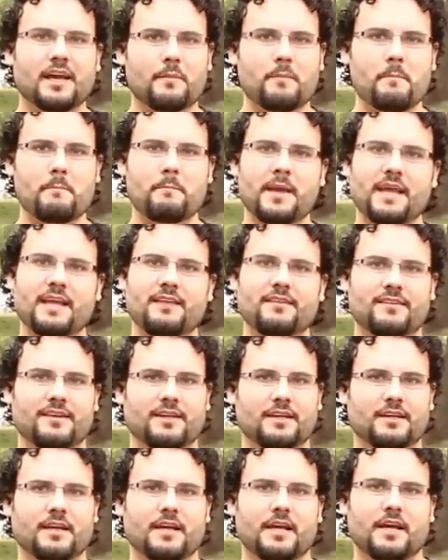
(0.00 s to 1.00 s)

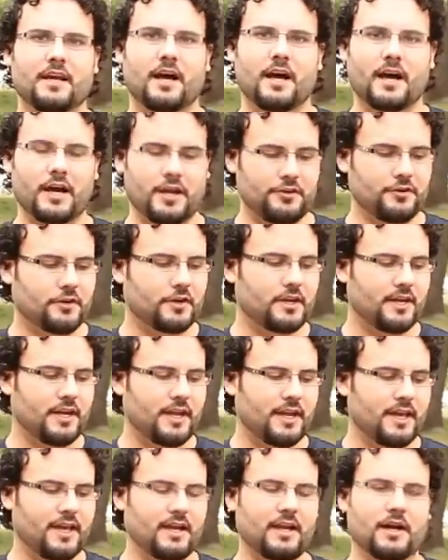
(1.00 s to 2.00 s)
amazing. Uh, you're going to
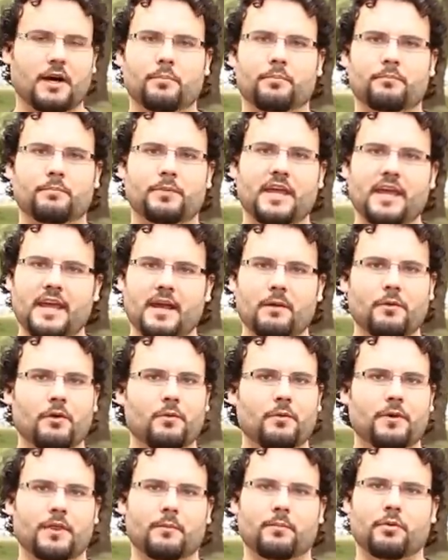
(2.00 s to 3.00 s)
get a camera
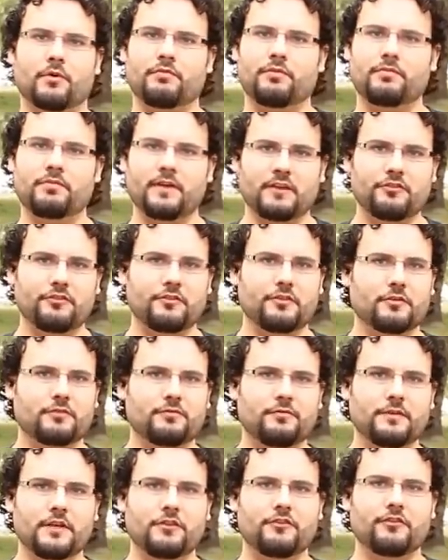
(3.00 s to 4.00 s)
with a professional
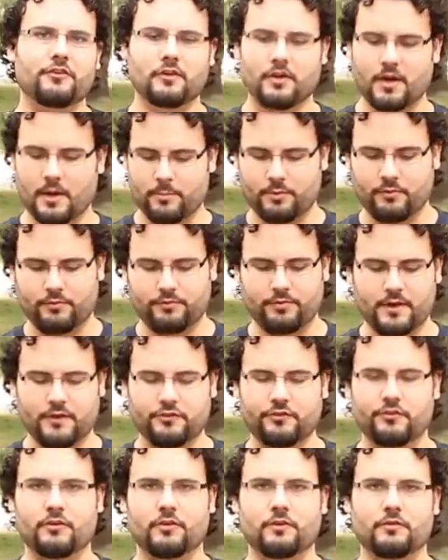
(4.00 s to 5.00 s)
feature, a
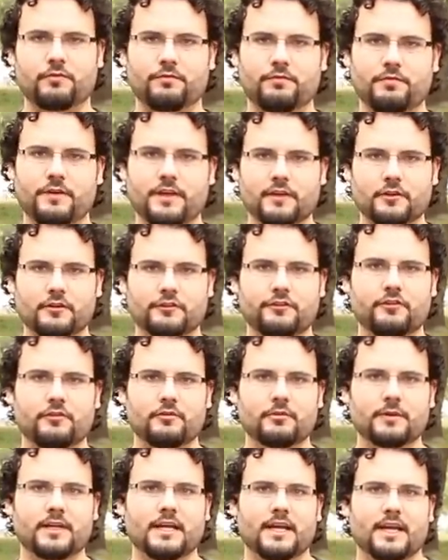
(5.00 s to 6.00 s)
professional feel
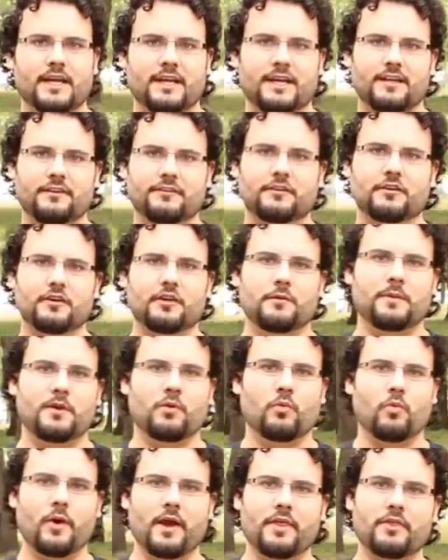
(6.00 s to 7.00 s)
to it. It's going to be
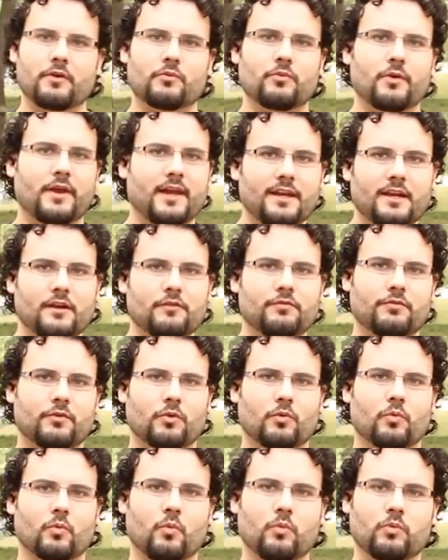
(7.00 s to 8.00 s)
weather rated
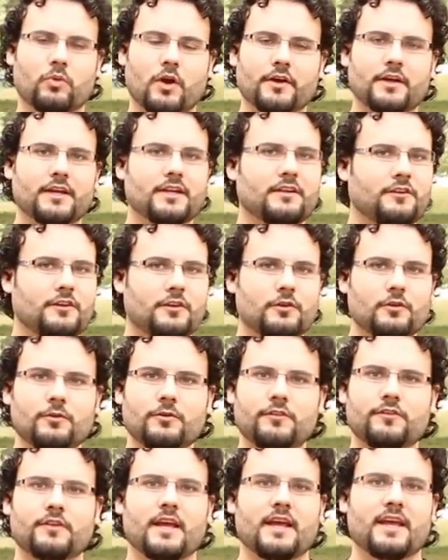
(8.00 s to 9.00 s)
for rugged
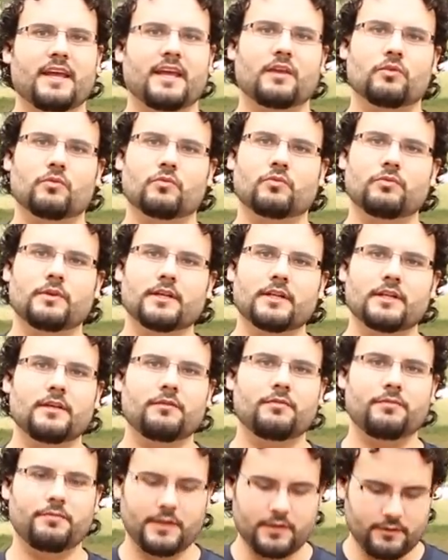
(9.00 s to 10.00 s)
use. It really
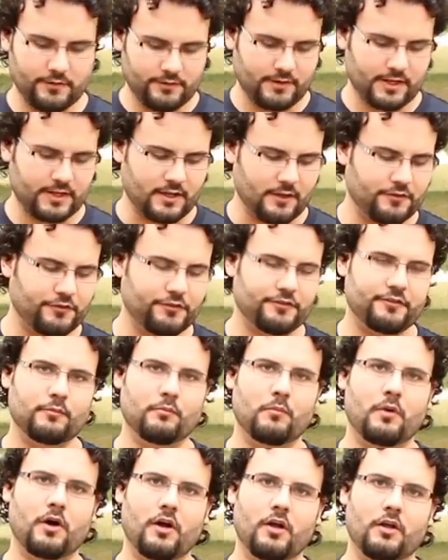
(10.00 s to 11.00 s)
feels like a
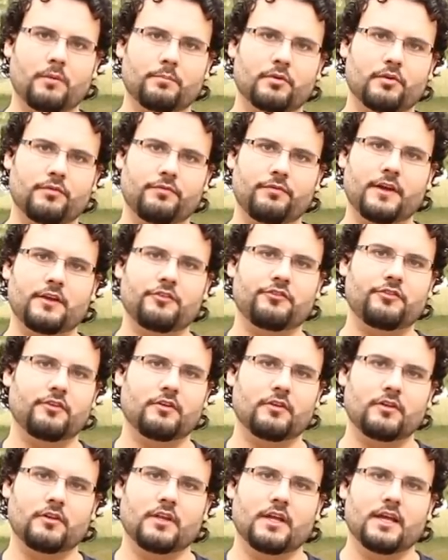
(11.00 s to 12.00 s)
small
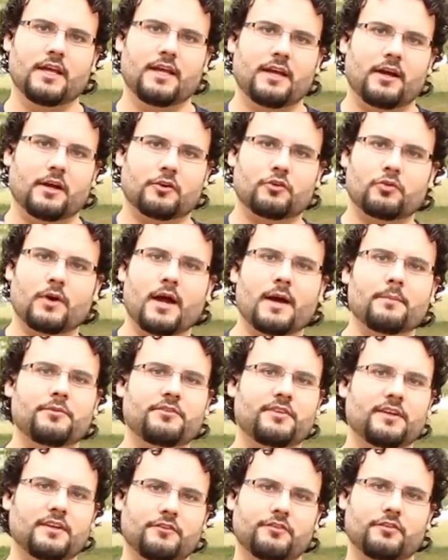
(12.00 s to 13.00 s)
professional crop
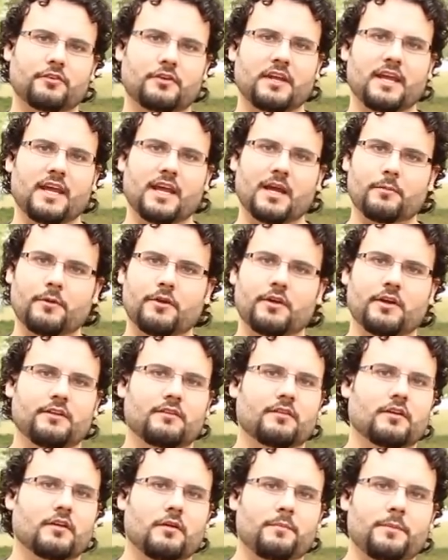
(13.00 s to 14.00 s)
sensor camera.
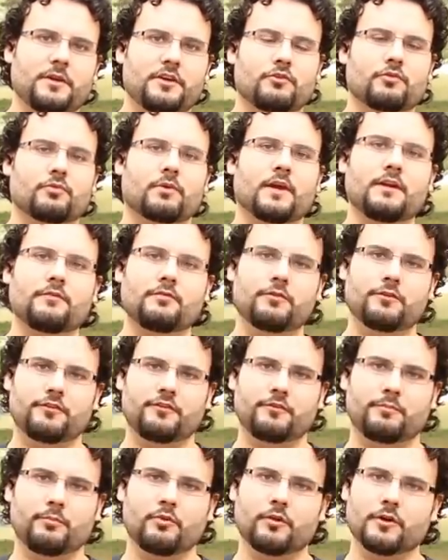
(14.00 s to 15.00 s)
It's going to be great for
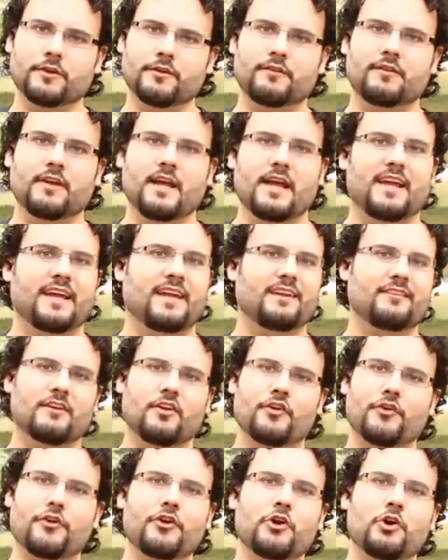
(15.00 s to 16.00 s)
sports. It's a
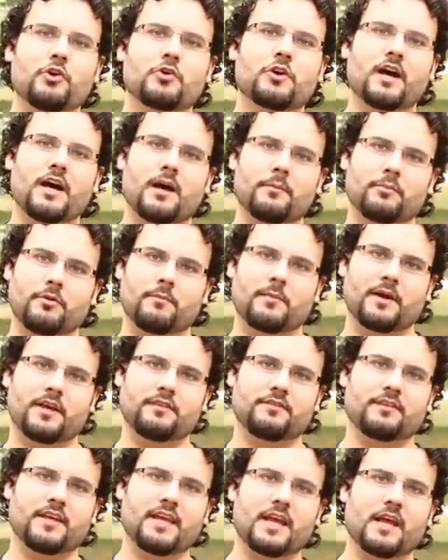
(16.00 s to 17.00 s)
no
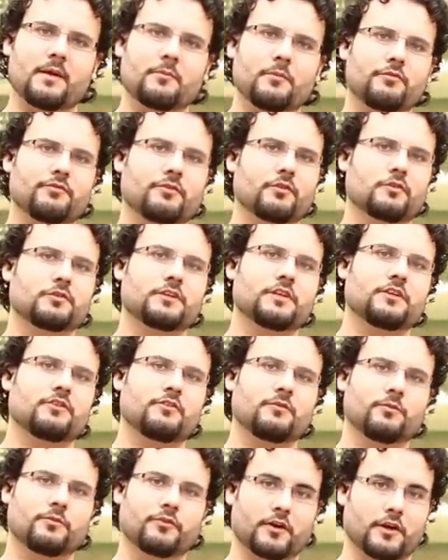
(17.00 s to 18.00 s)
compromise camera for only
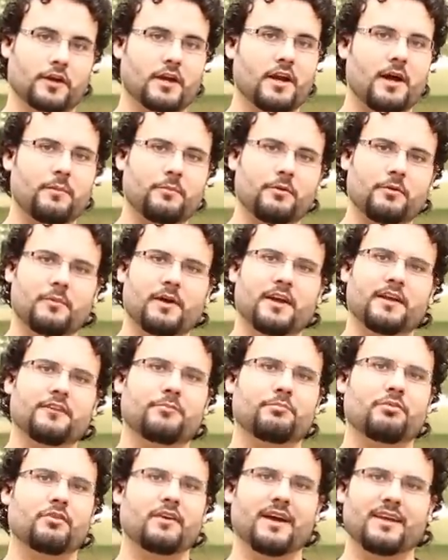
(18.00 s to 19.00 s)
for a compromise
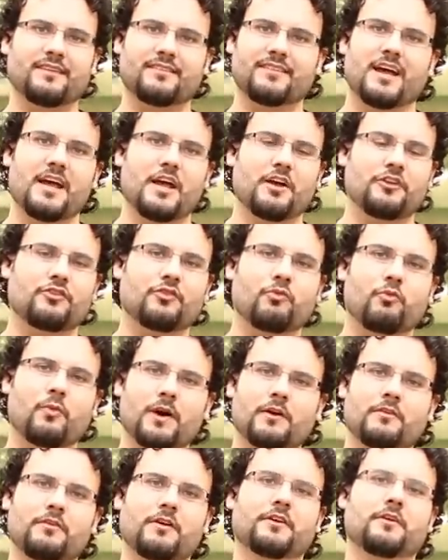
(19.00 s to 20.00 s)
price.
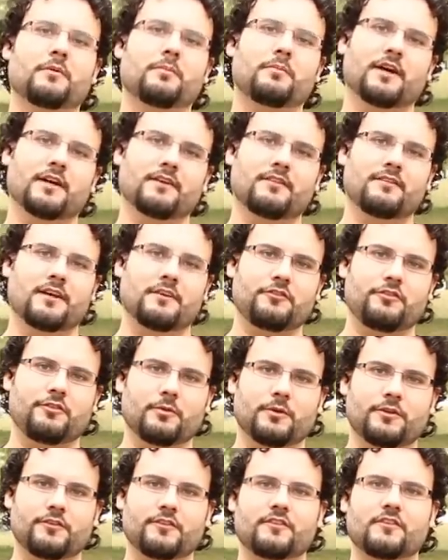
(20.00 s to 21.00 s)
1200 bucks gets
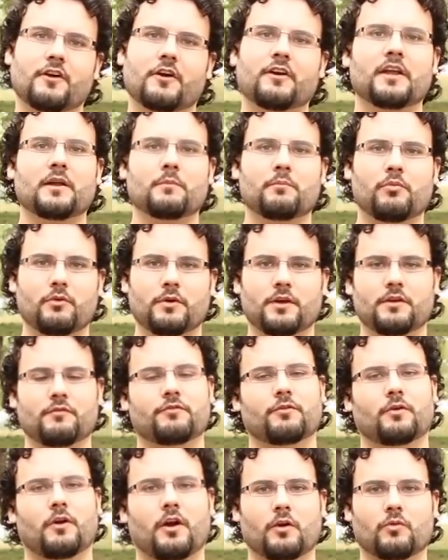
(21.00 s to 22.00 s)
you a starting point
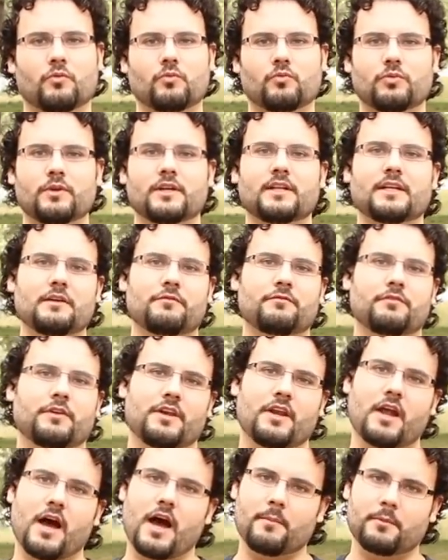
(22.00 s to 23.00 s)
for a really
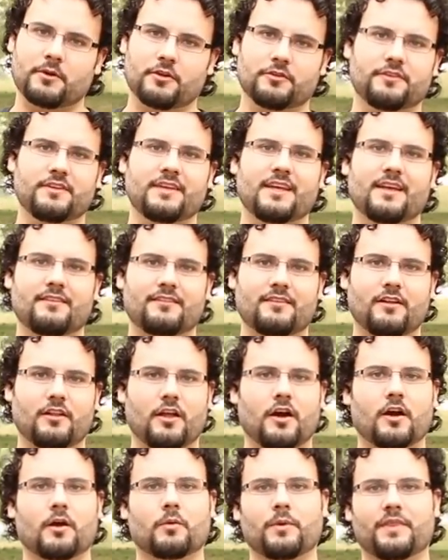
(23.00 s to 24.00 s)
phenomenal
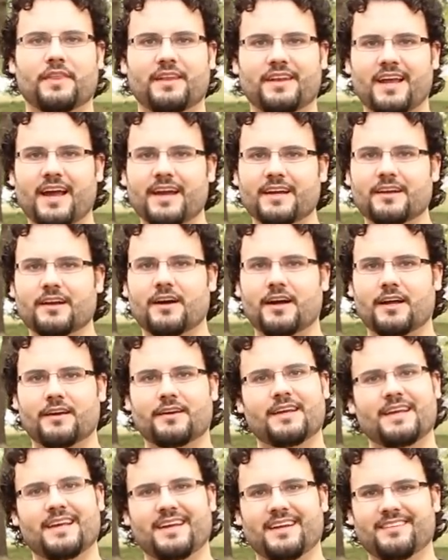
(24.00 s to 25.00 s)
DSLR with a Nikon
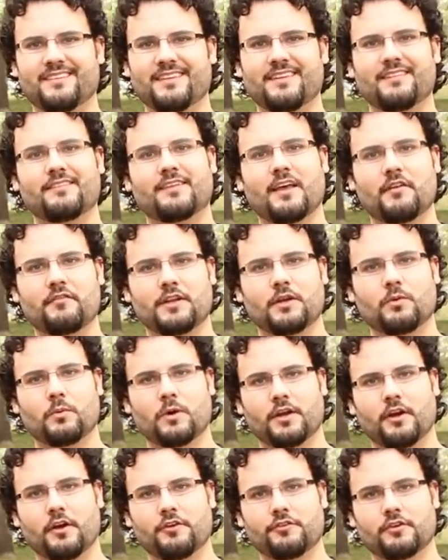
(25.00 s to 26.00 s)

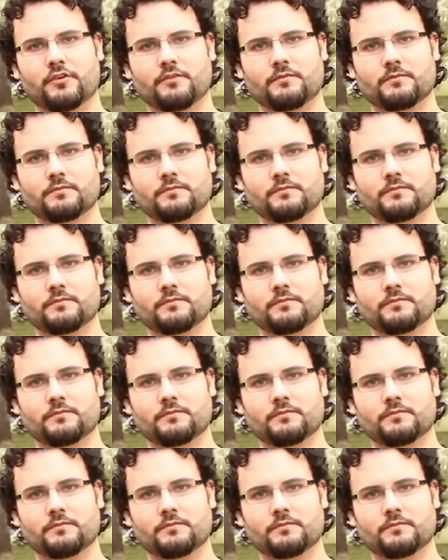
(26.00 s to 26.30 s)
D7100.